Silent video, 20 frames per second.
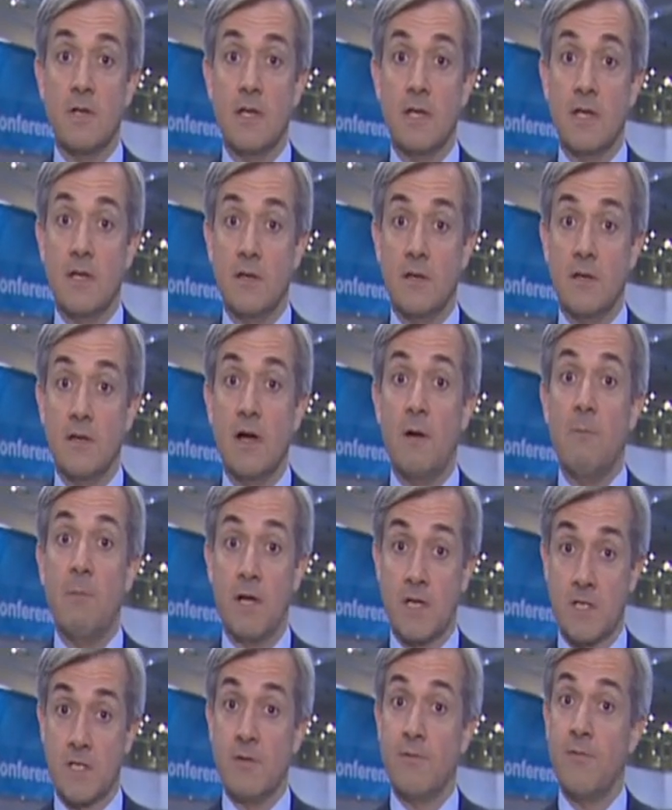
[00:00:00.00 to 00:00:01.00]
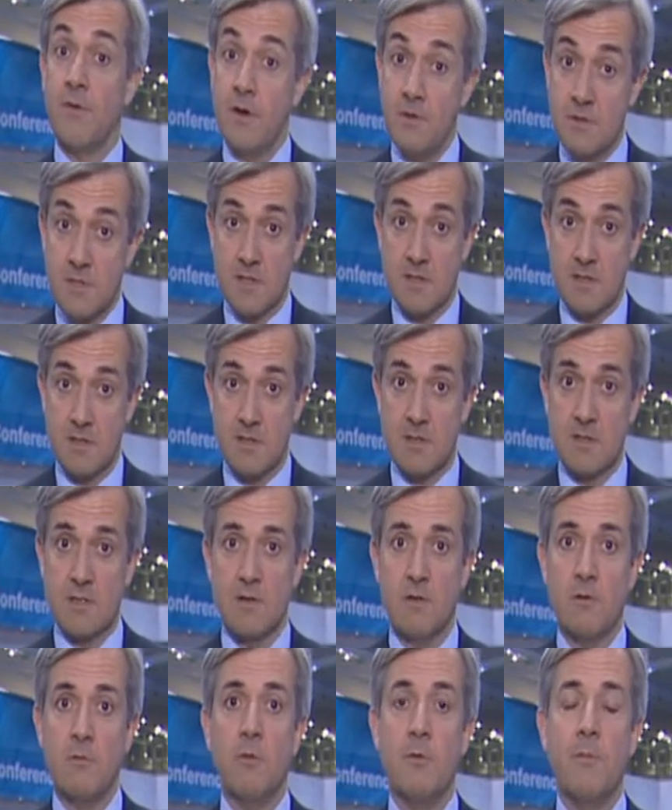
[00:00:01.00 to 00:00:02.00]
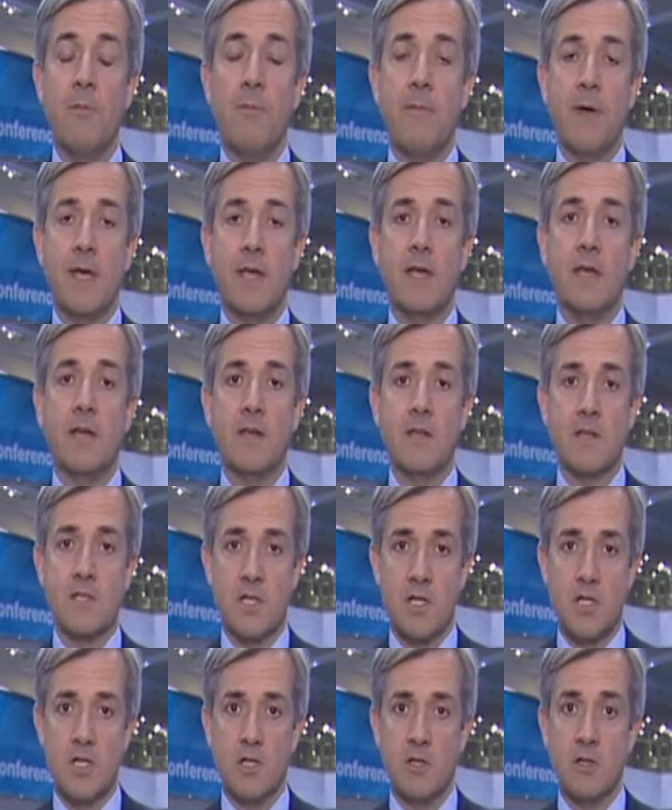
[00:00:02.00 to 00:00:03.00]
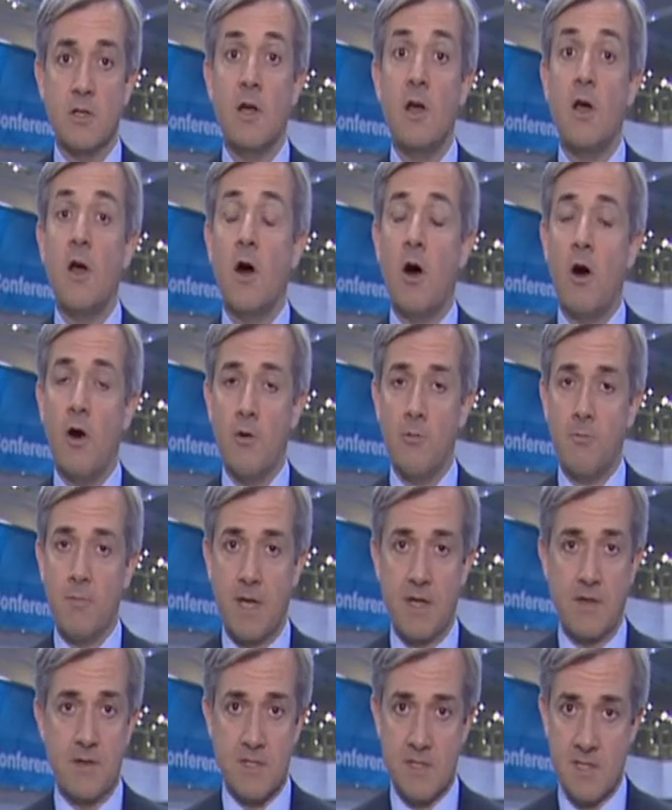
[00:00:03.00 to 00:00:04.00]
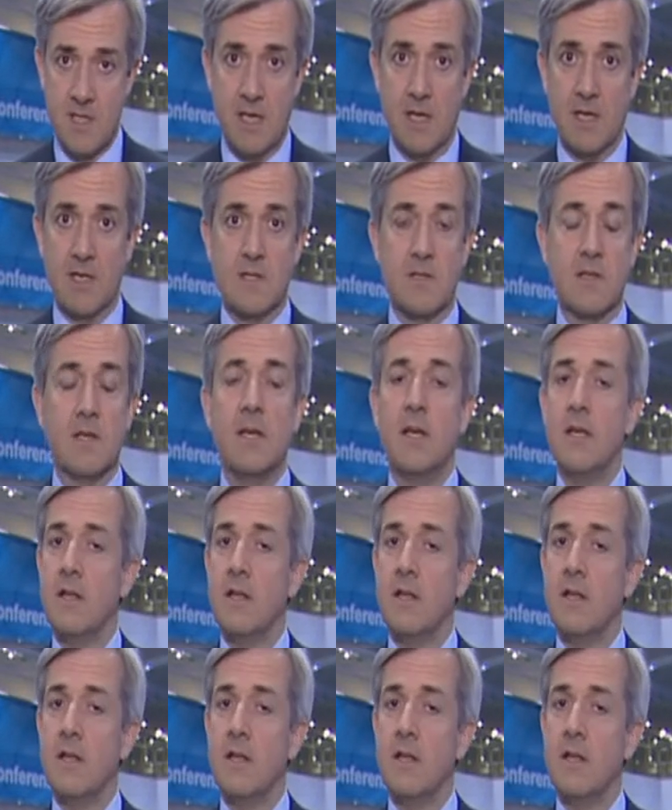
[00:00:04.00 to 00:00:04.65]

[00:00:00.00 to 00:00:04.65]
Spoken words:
amongst the voters who will be making a decision on May the 6th.